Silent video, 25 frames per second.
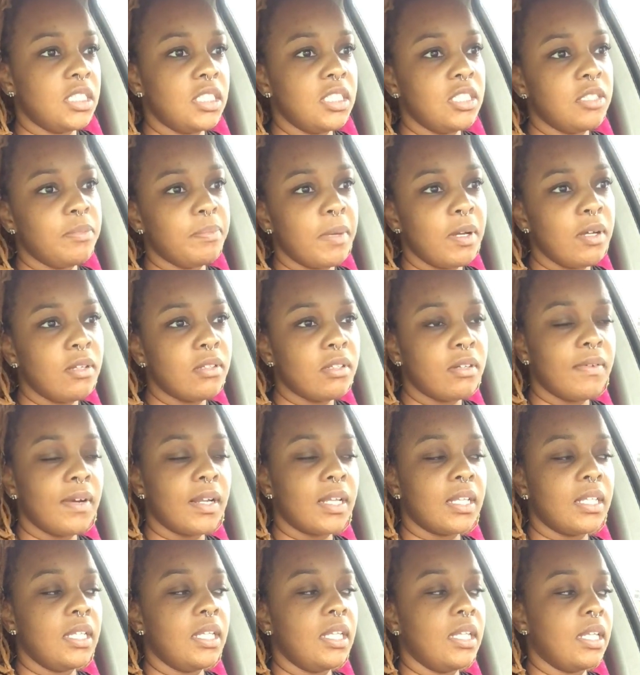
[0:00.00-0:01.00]
Is this spelled
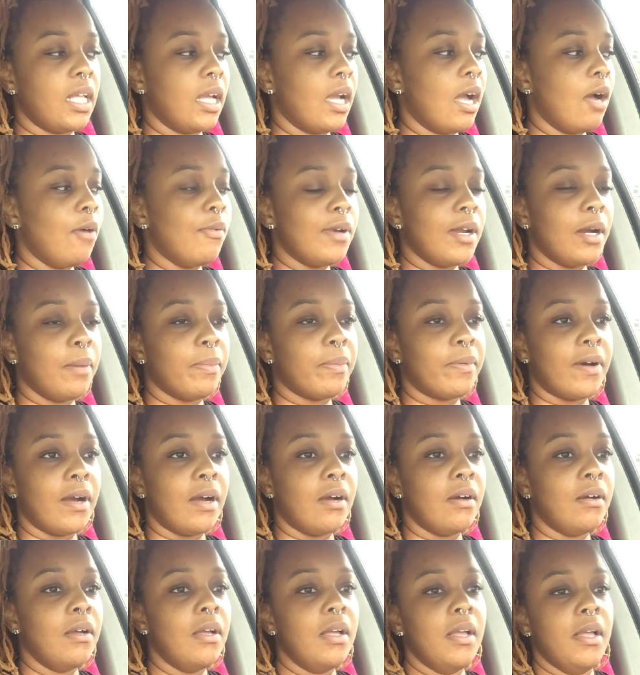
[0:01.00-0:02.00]
correctly? Like, I would help her
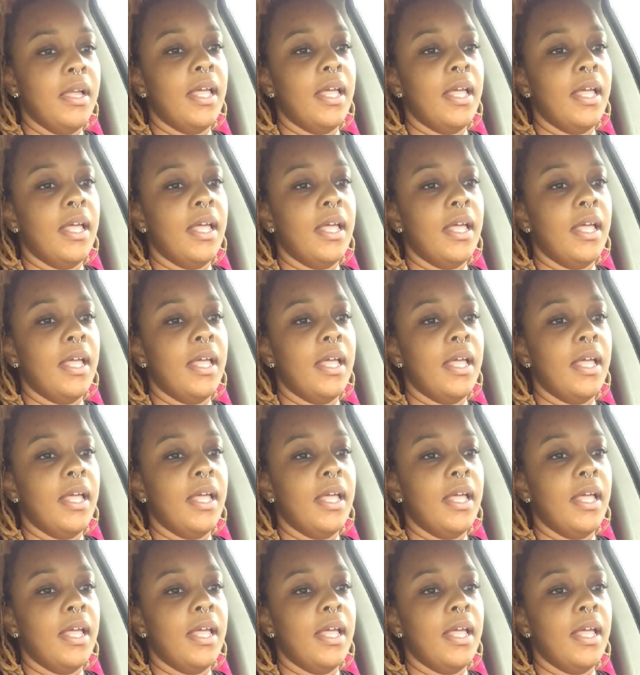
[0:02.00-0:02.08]
out.